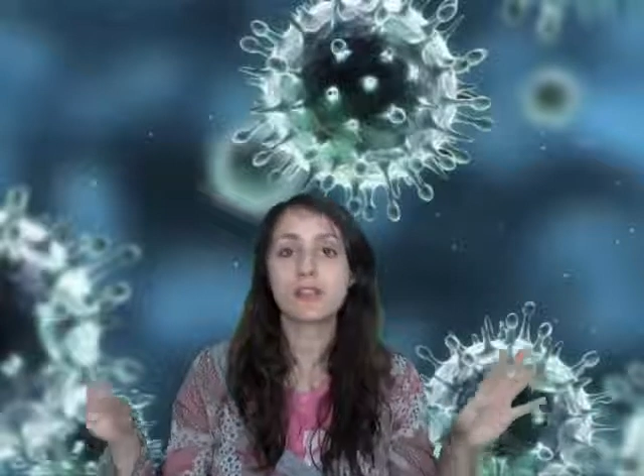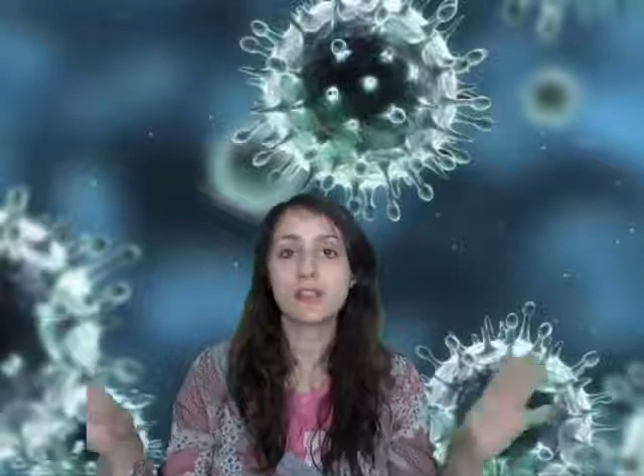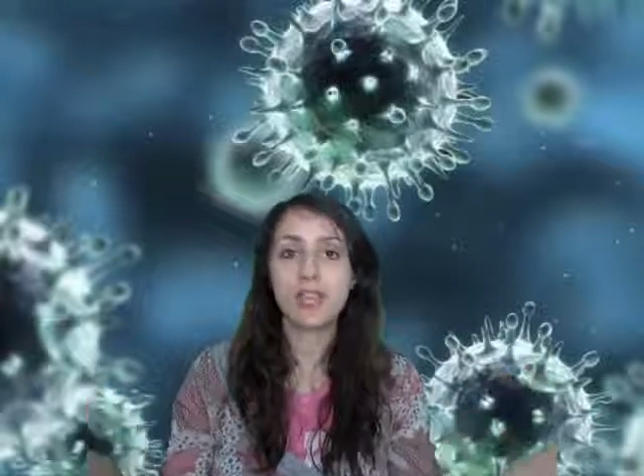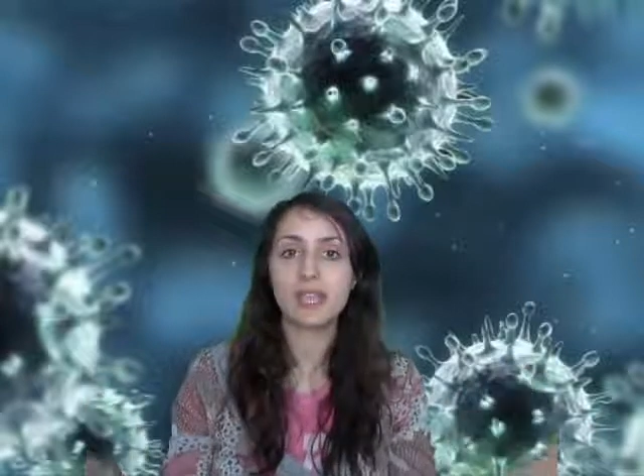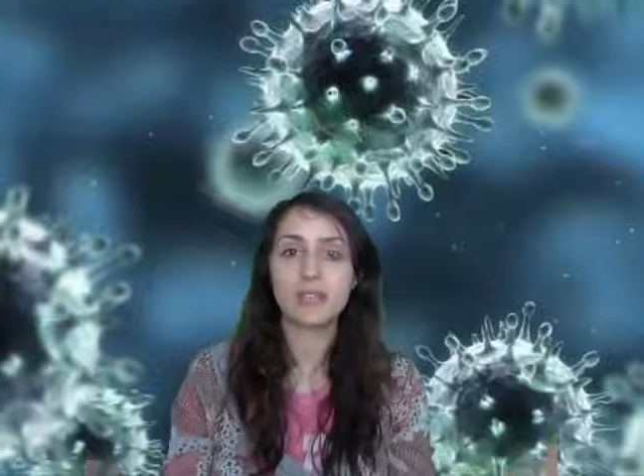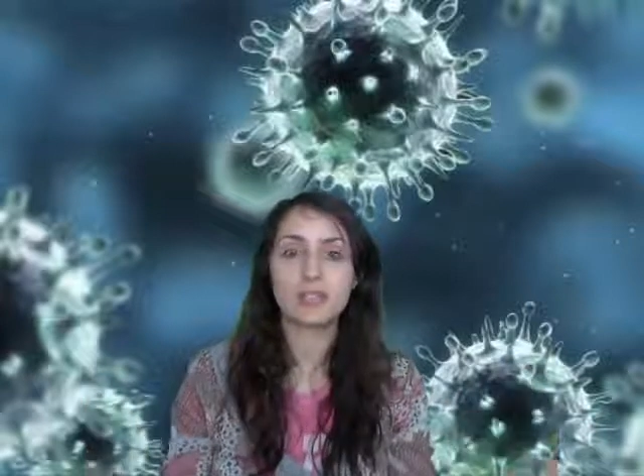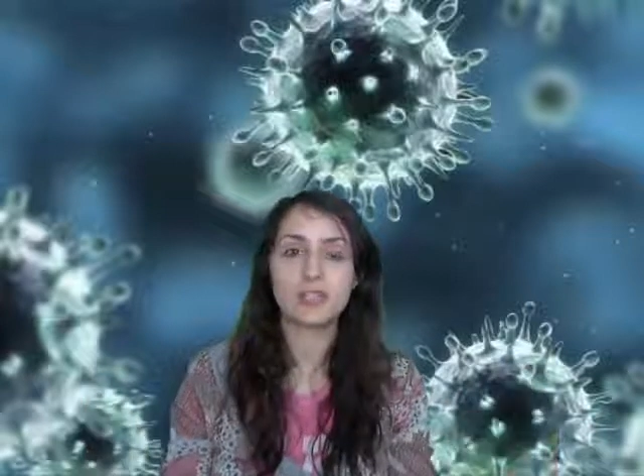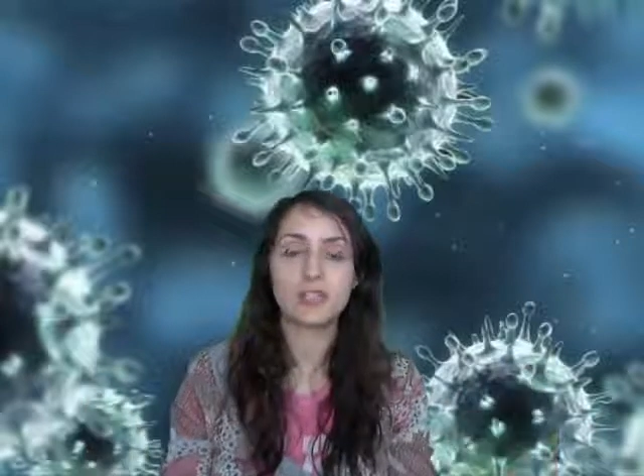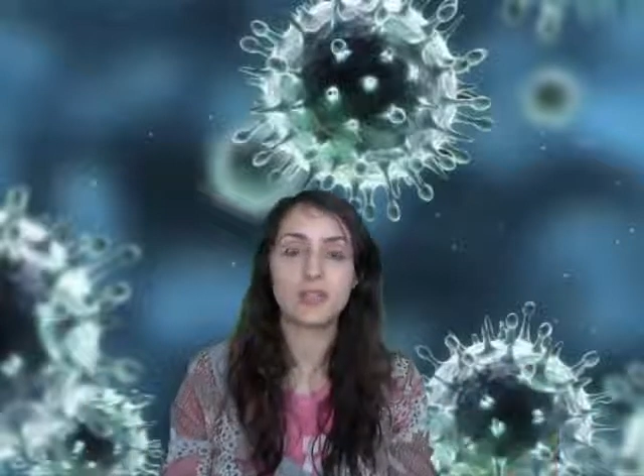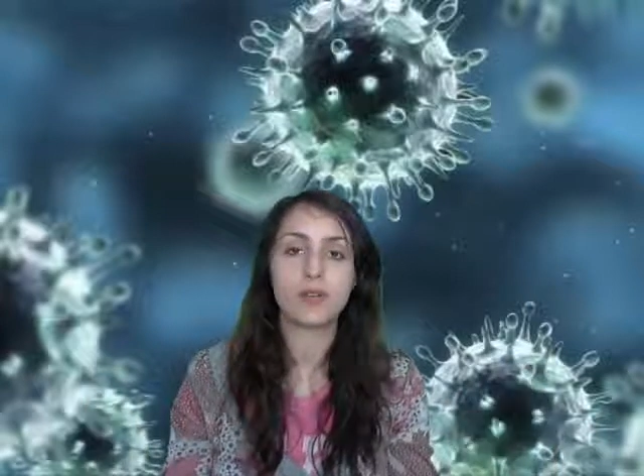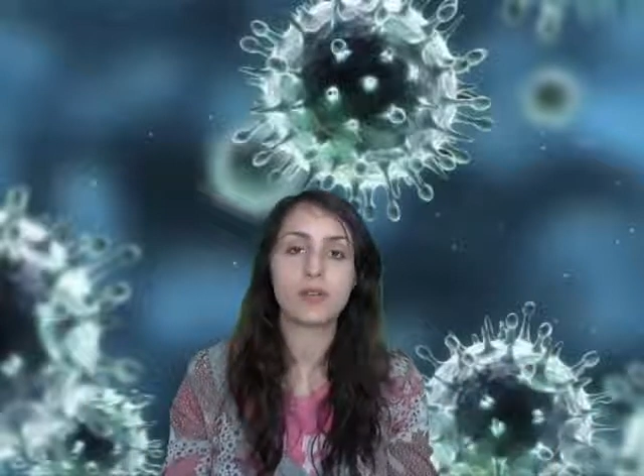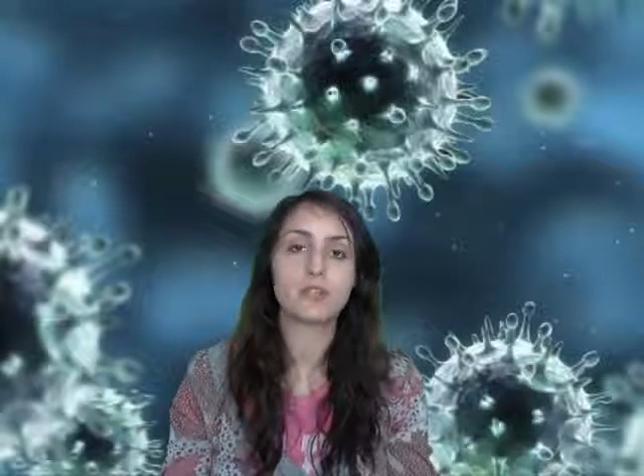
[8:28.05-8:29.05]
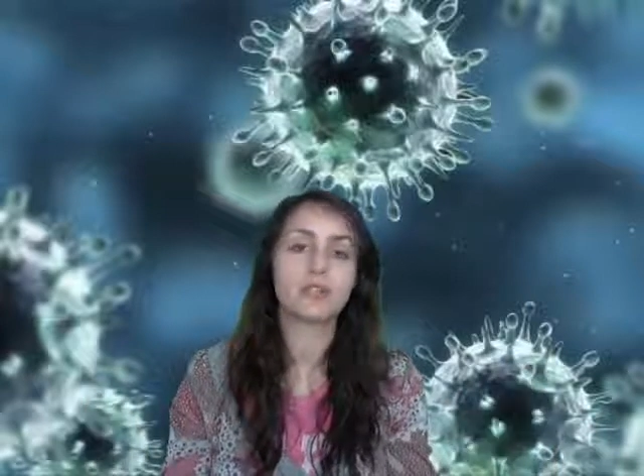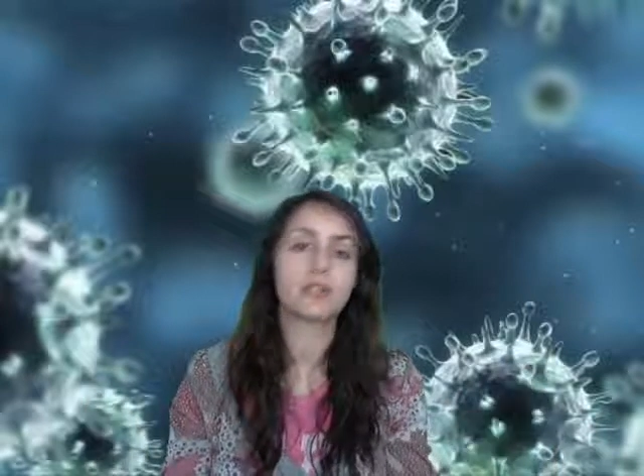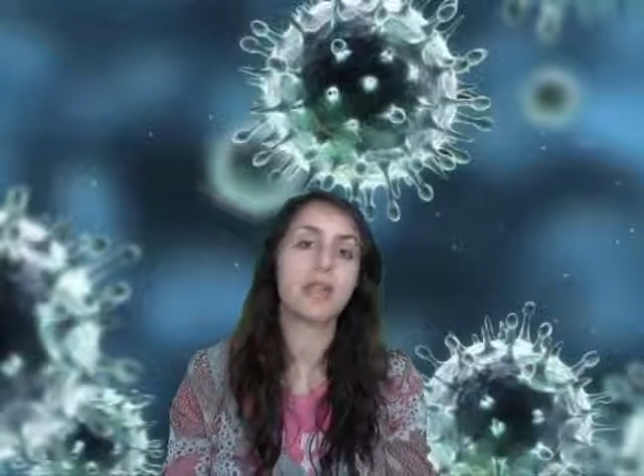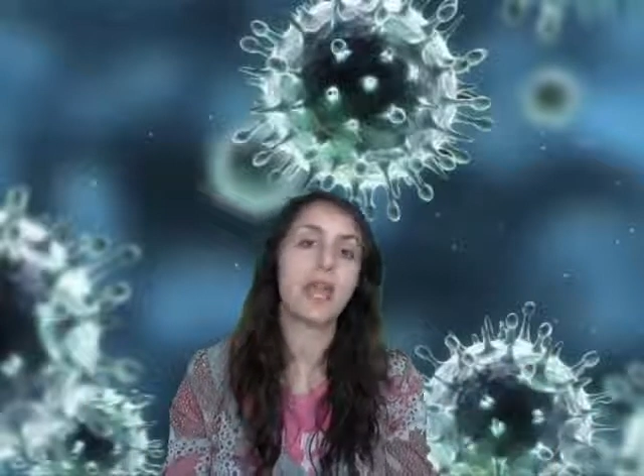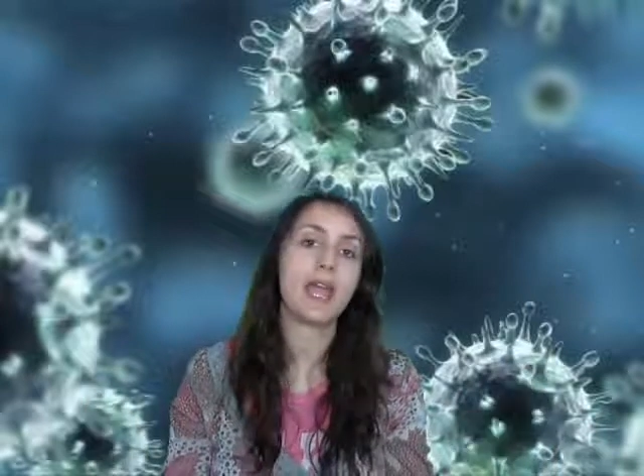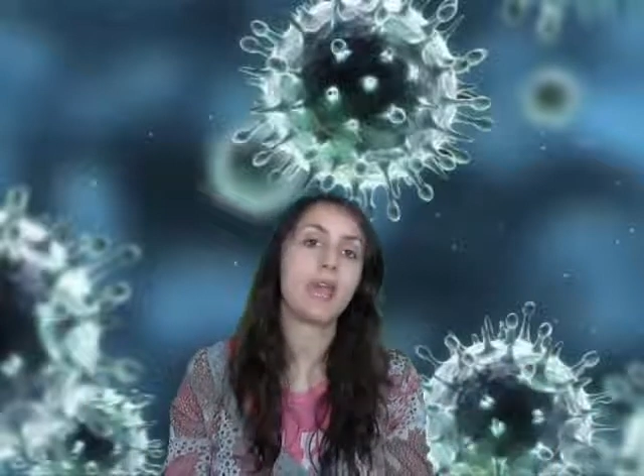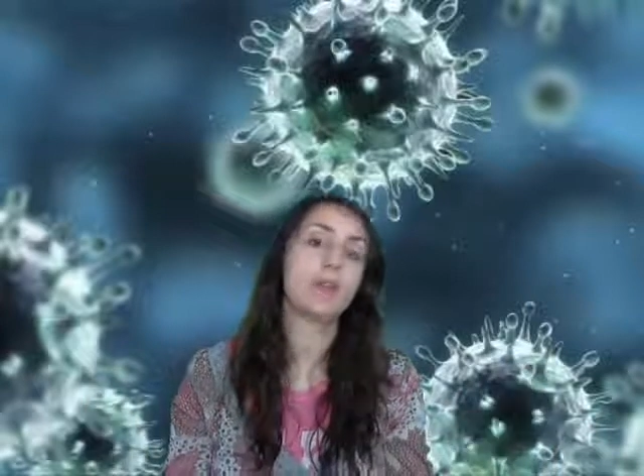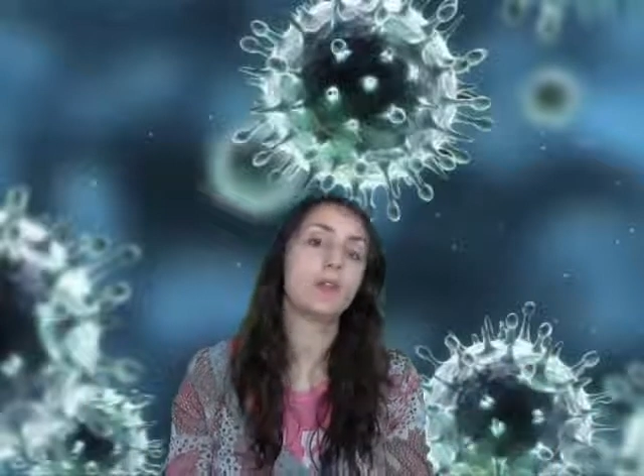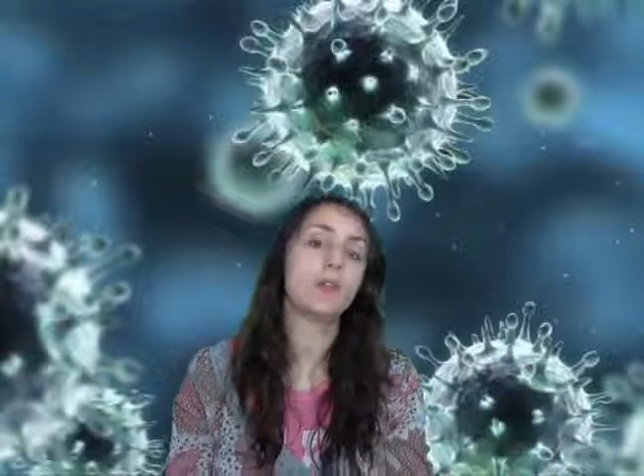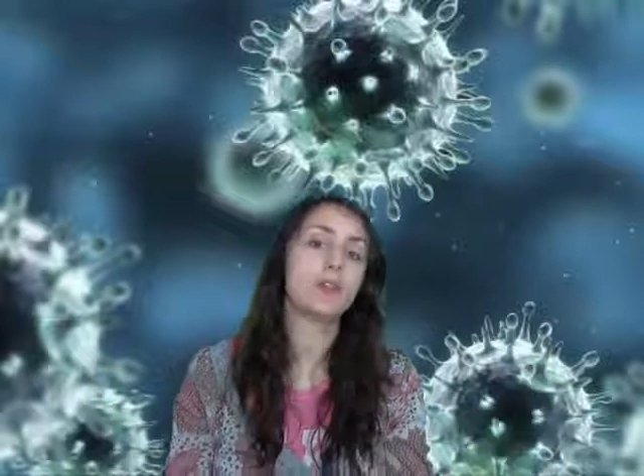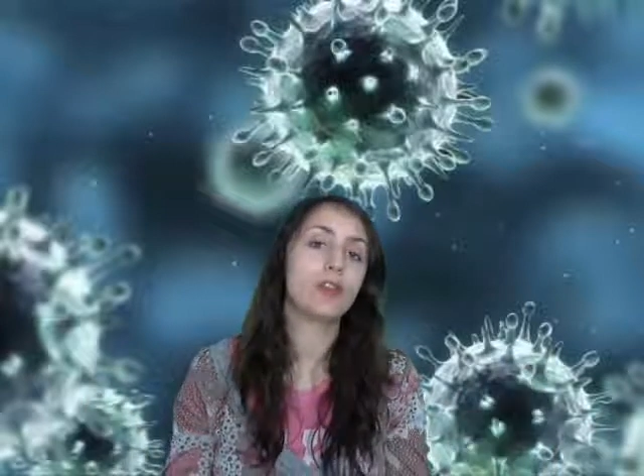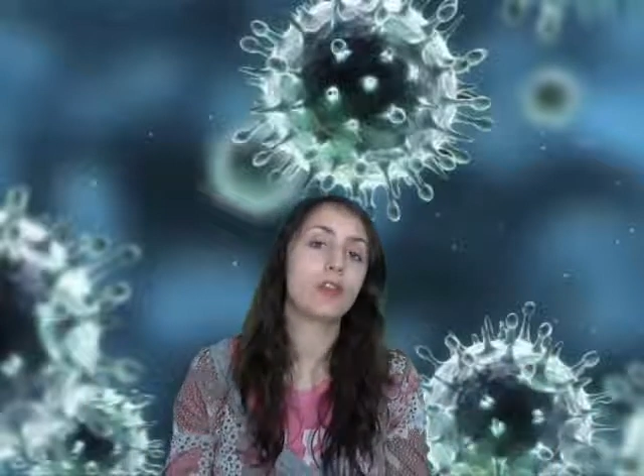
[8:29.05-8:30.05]
things during the day
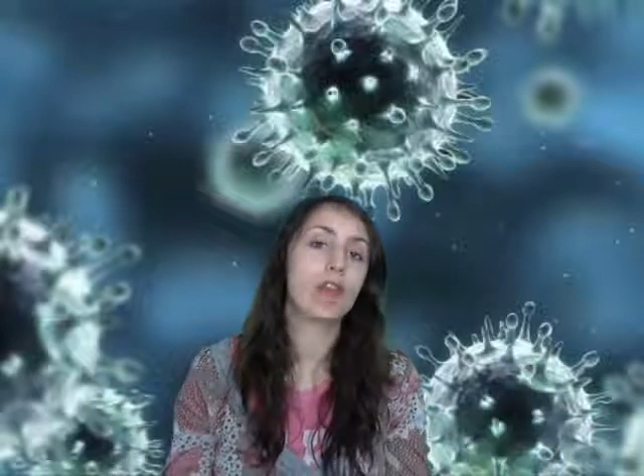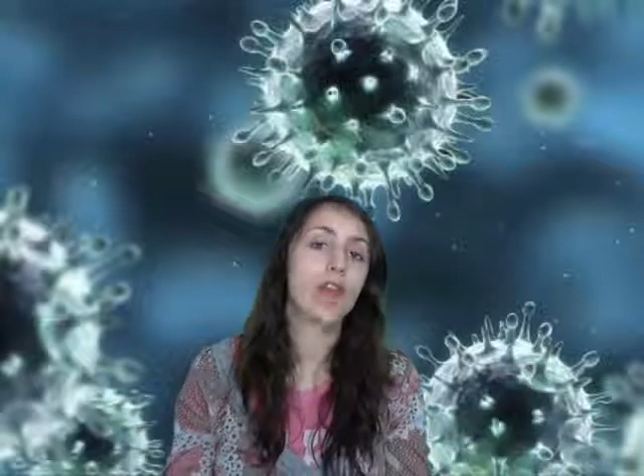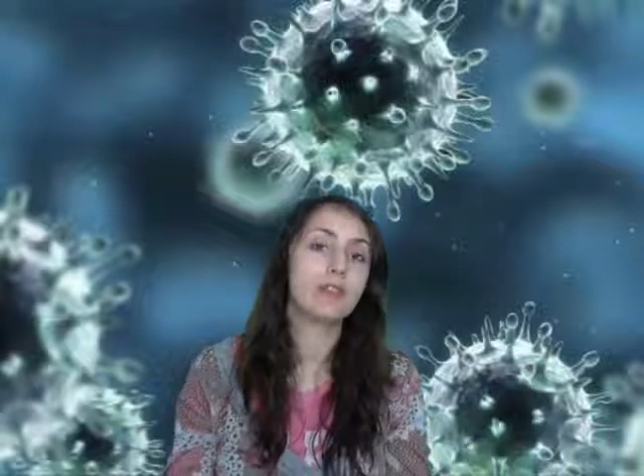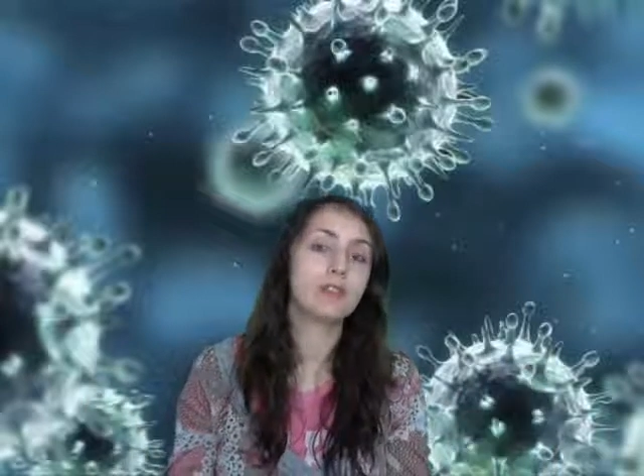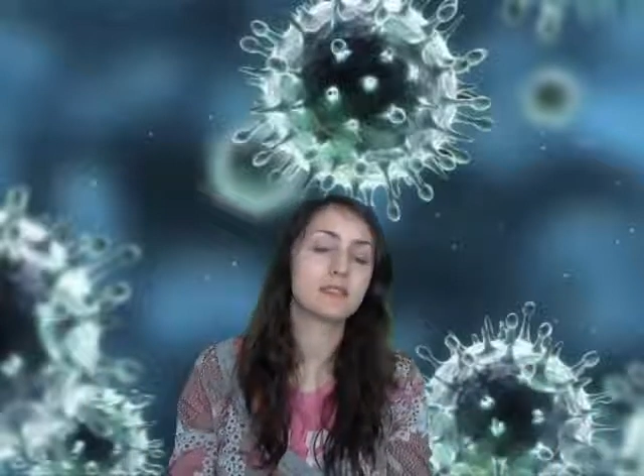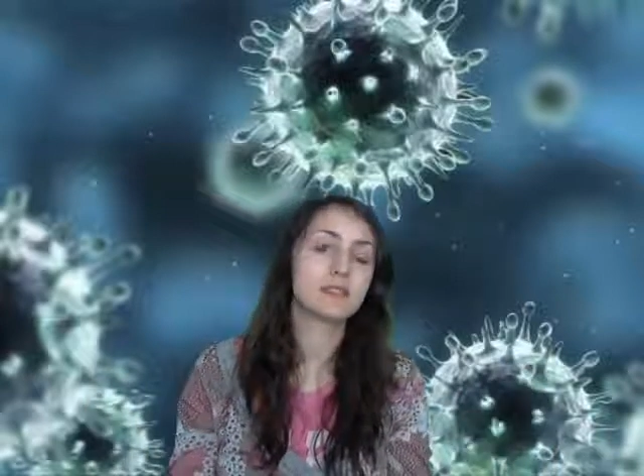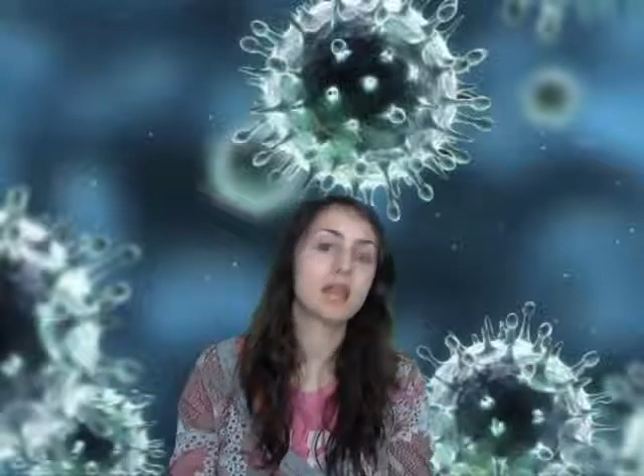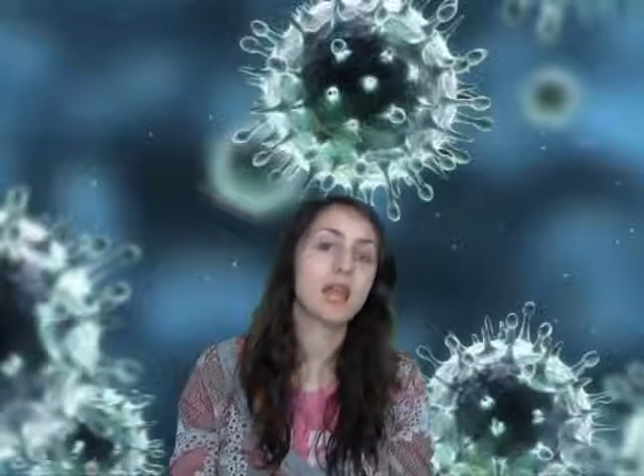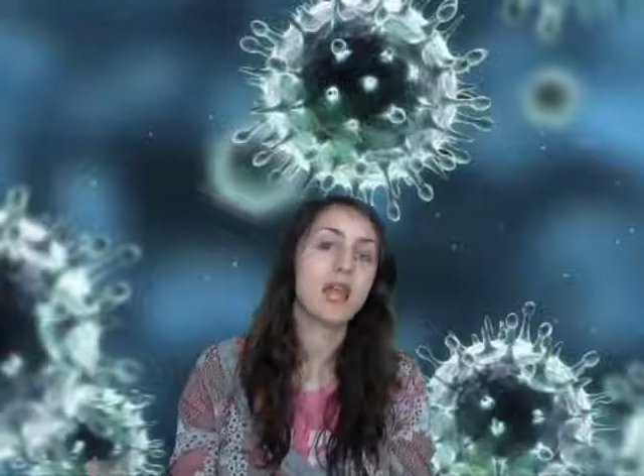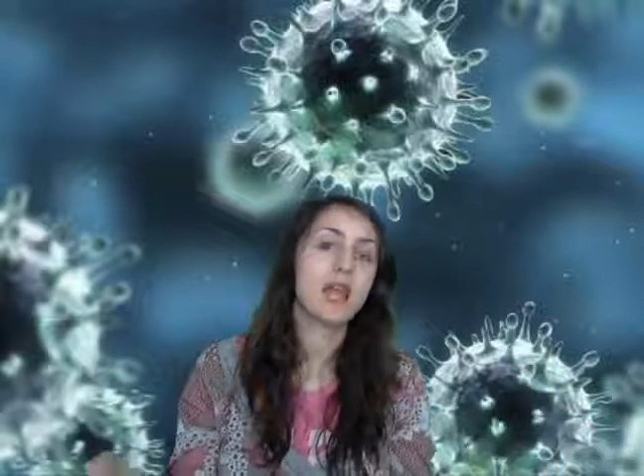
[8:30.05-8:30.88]
with your hands,